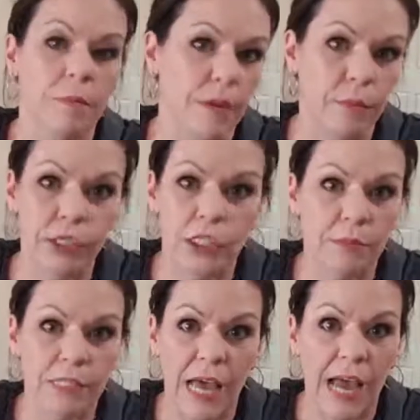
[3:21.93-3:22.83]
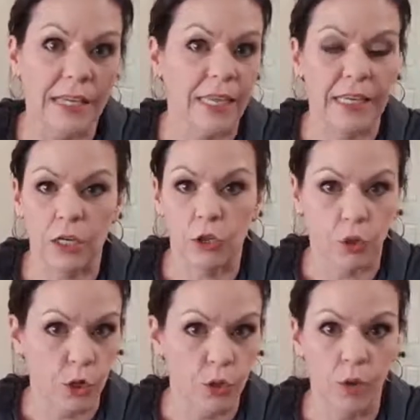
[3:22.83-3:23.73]
The membership site, it
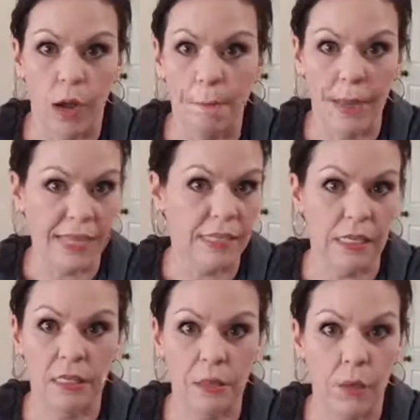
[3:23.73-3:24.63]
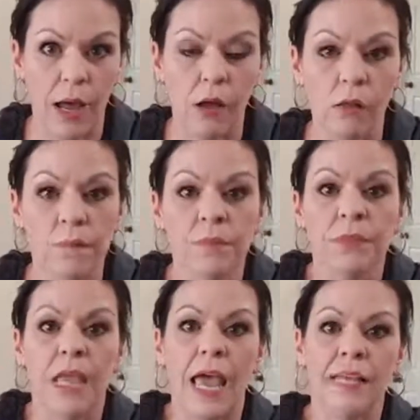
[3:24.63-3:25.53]
grew amazingly well.
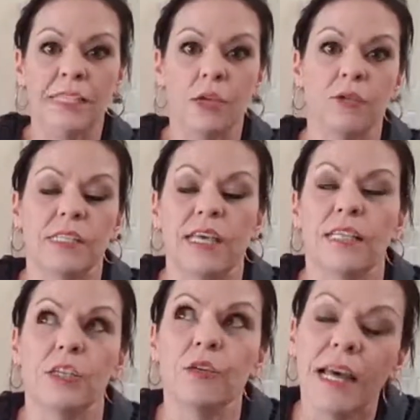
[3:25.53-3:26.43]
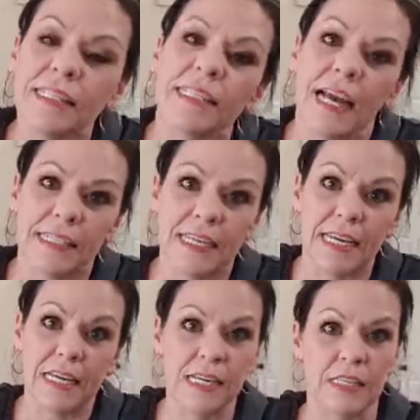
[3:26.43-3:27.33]
And so it's
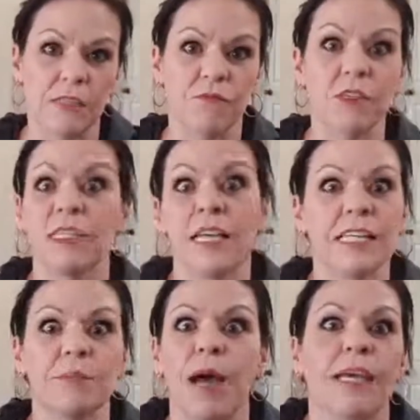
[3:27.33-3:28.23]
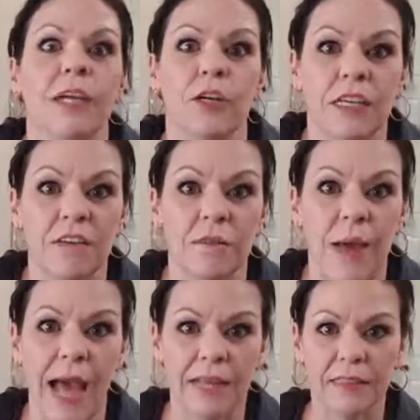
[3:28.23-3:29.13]
2019 feels like it's my year to give
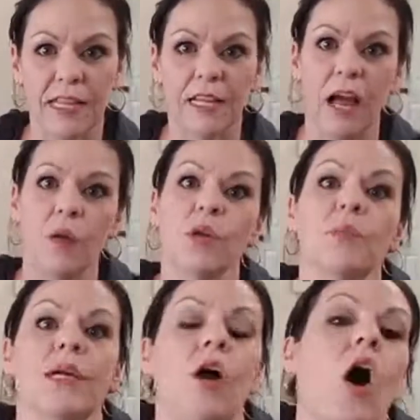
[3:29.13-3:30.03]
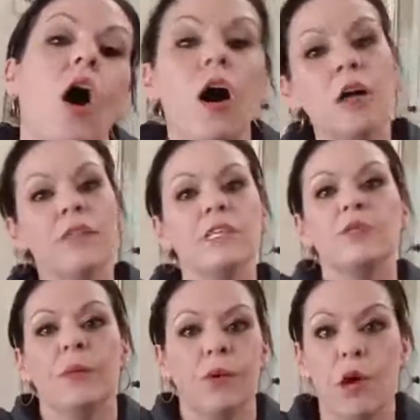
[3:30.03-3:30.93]
back. I want to bring all
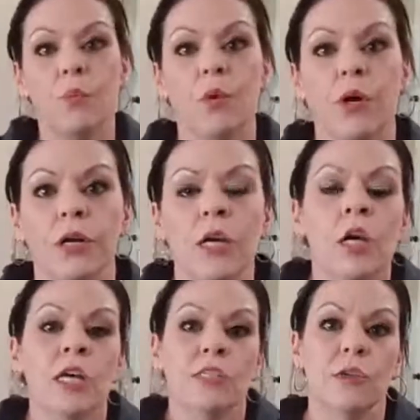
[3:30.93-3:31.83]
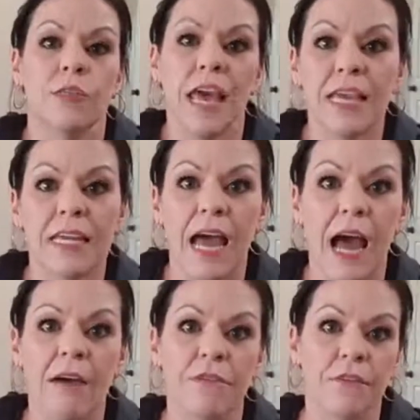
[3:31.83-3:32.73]
these women on board so they can
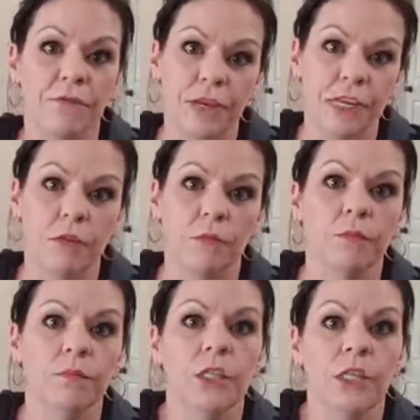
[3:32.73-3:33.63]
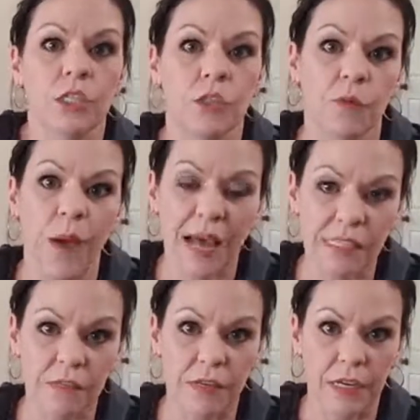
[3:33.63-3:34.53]
have the freedom to do
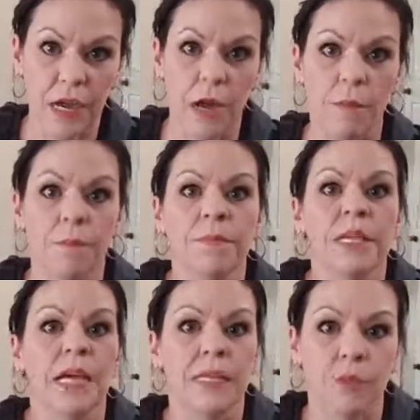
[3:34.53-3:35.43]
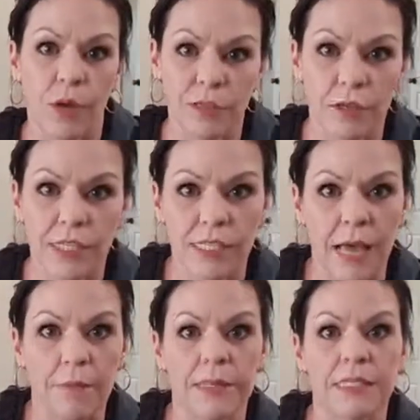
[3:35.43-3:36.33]
passive income and to run their
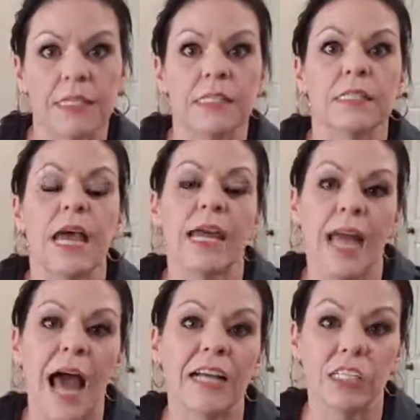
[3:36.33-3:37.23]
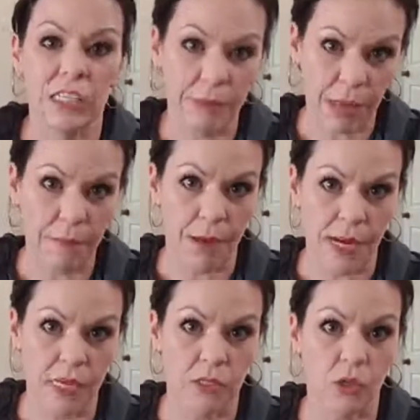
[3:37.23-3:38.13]
design business and actually make
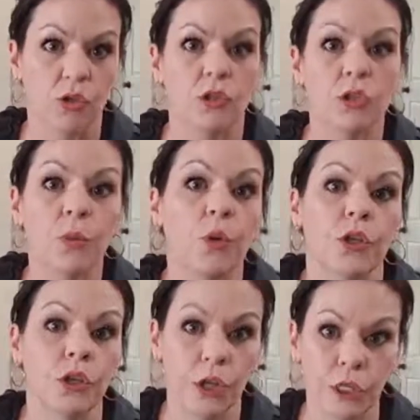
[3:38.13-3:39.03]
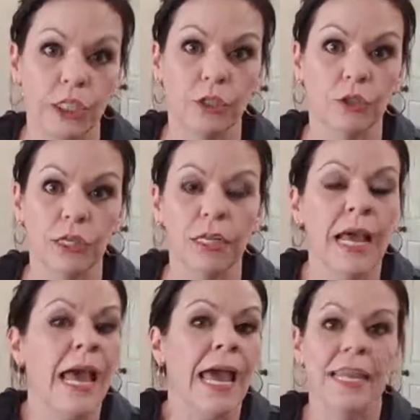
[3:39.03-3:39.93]
money so they're supporting their children.
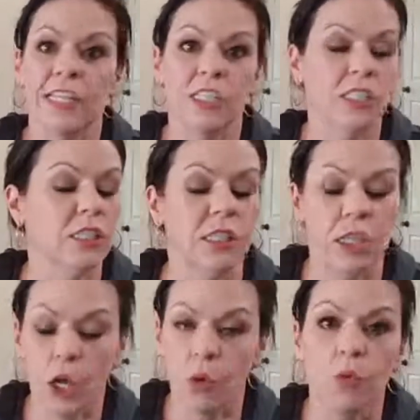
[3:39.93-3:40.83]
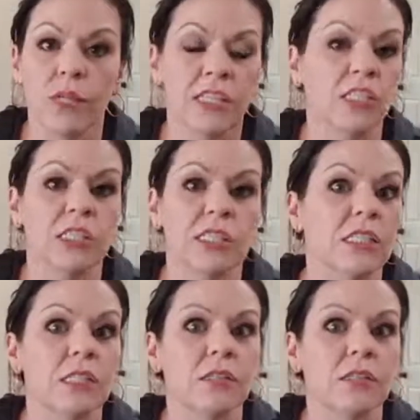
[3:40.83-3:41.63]
And it's just, let's just